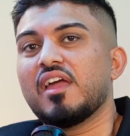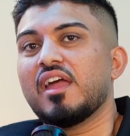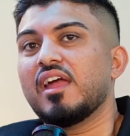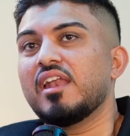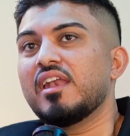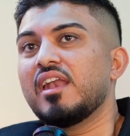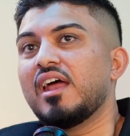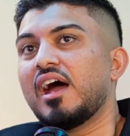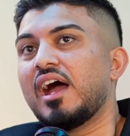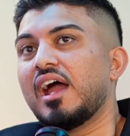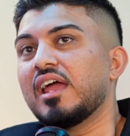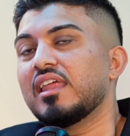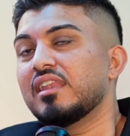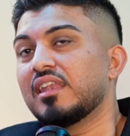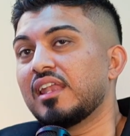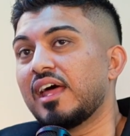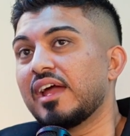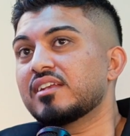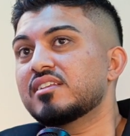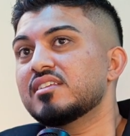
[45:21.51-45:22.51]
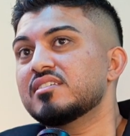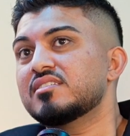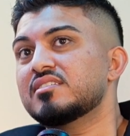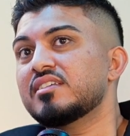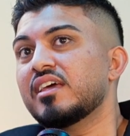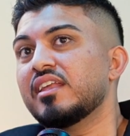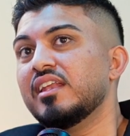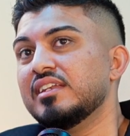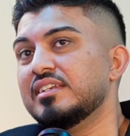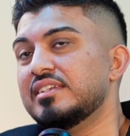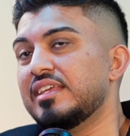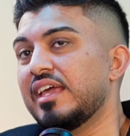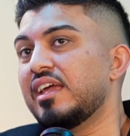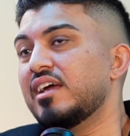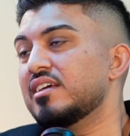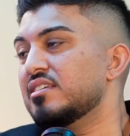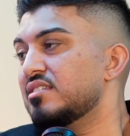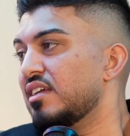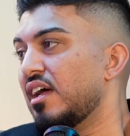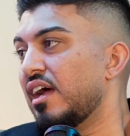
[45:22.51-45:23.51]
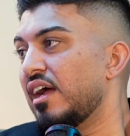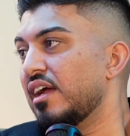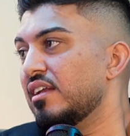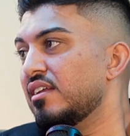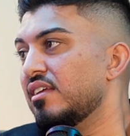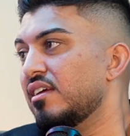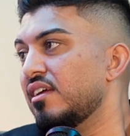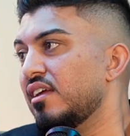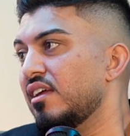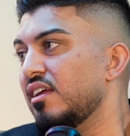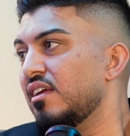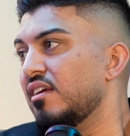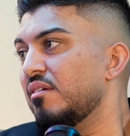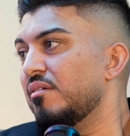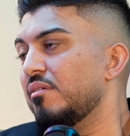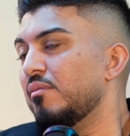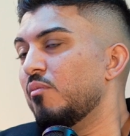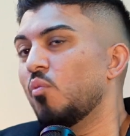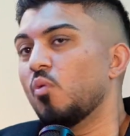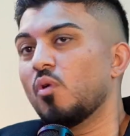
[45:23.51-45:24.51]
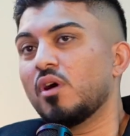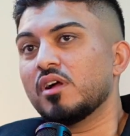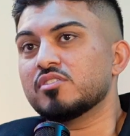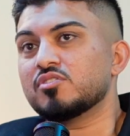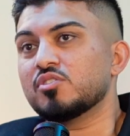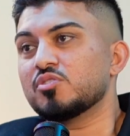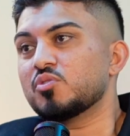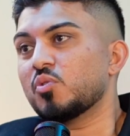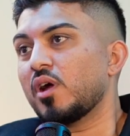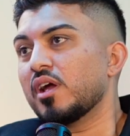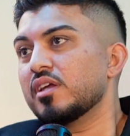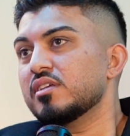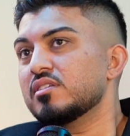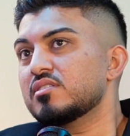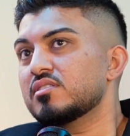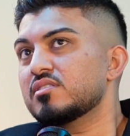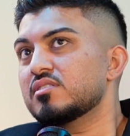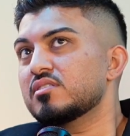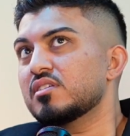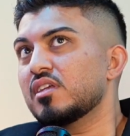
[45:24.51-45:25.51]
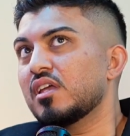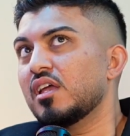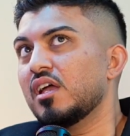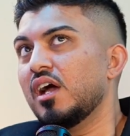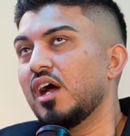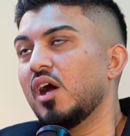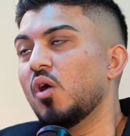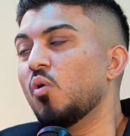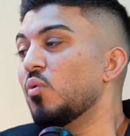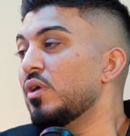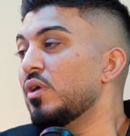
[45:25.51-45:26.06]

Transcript: then I like to set a date aside once or twice a